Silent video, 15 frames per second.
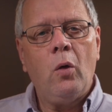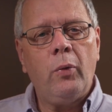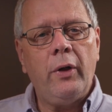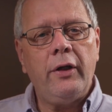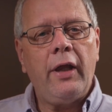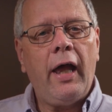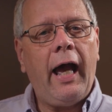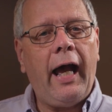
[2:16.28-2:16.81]

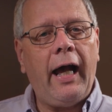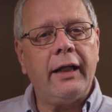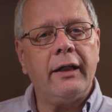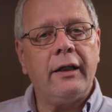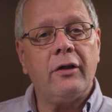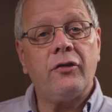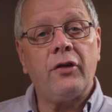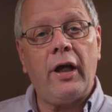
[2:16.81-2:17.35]
With
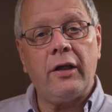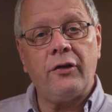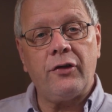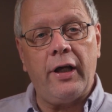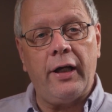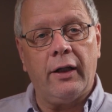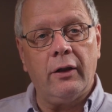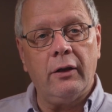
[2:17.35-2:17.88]
Annex
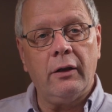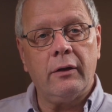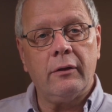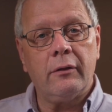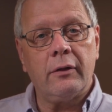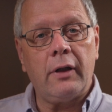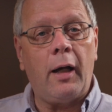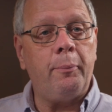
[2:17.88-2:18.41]
SL,
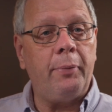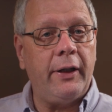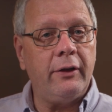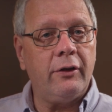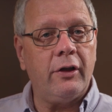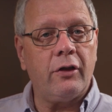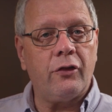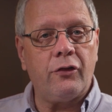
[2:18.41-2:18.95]

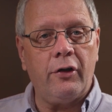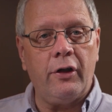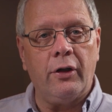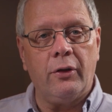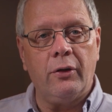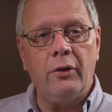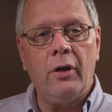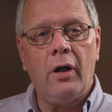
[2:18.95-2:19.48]
Appendix
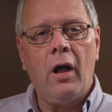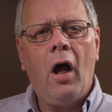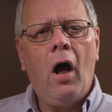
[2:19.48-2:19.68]
2,